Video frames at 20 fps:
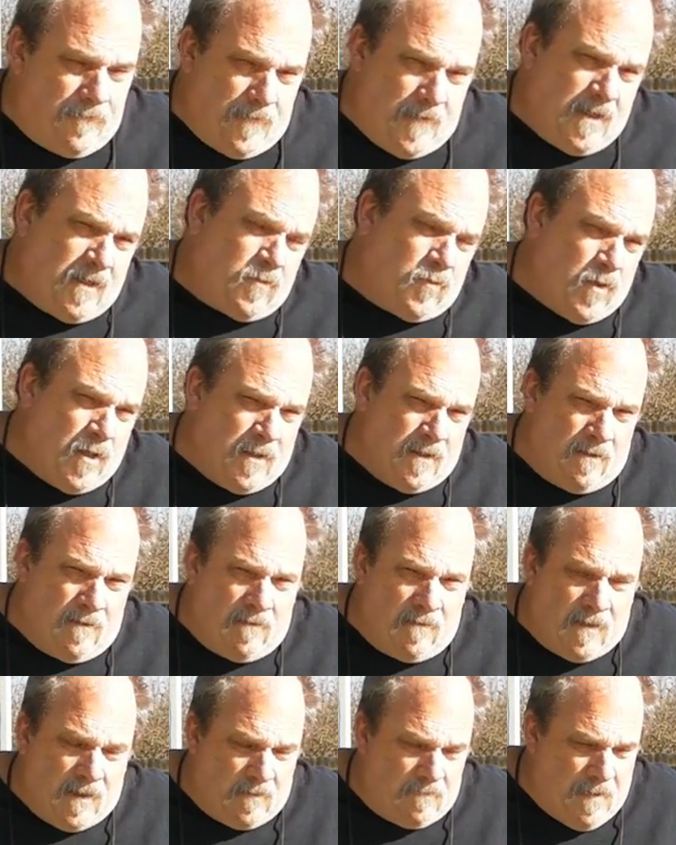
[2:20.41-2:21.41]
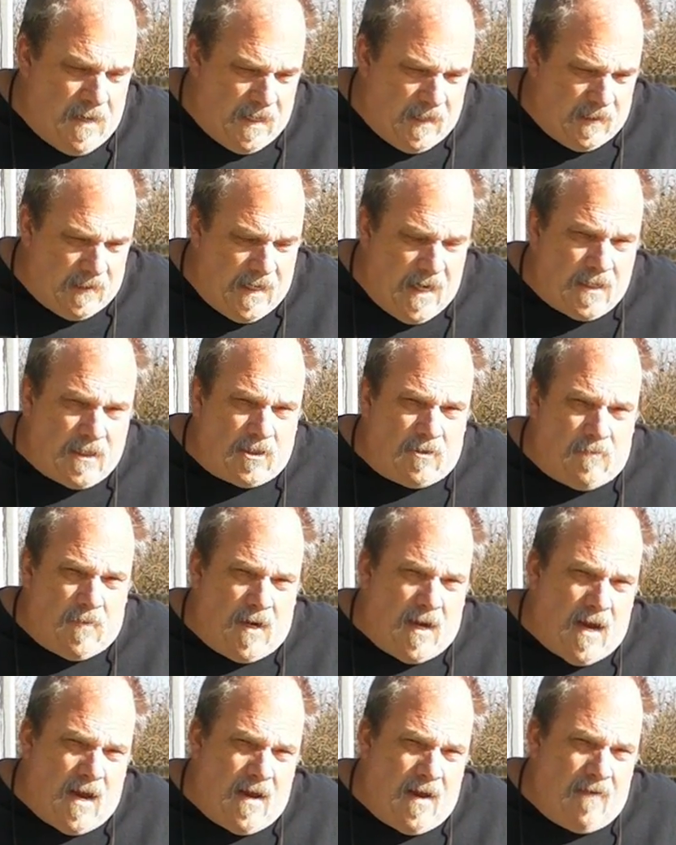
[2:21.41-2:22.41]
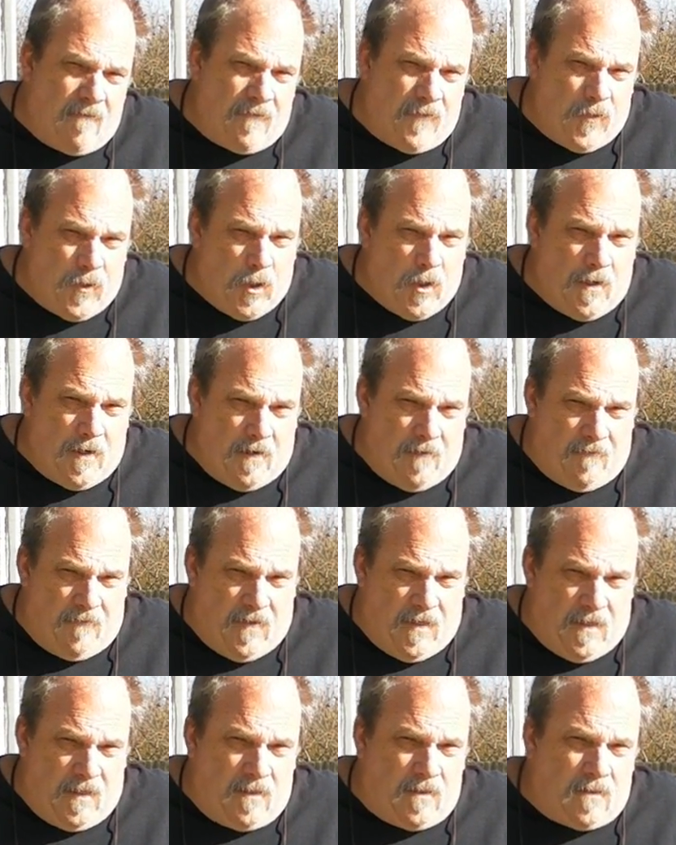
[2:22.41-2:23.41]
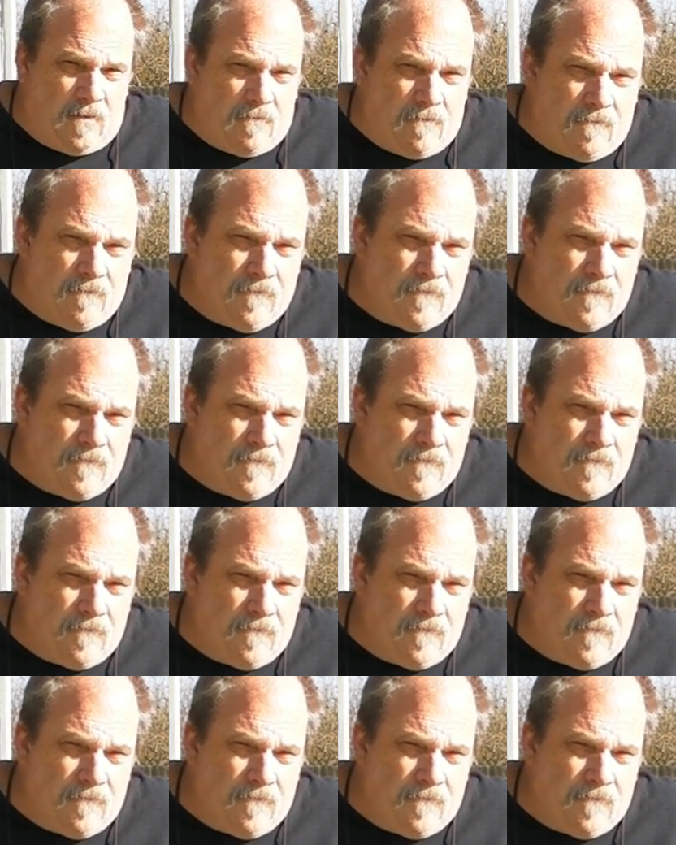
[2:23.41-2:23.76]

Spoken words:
This panel next to me, I have 30 of these,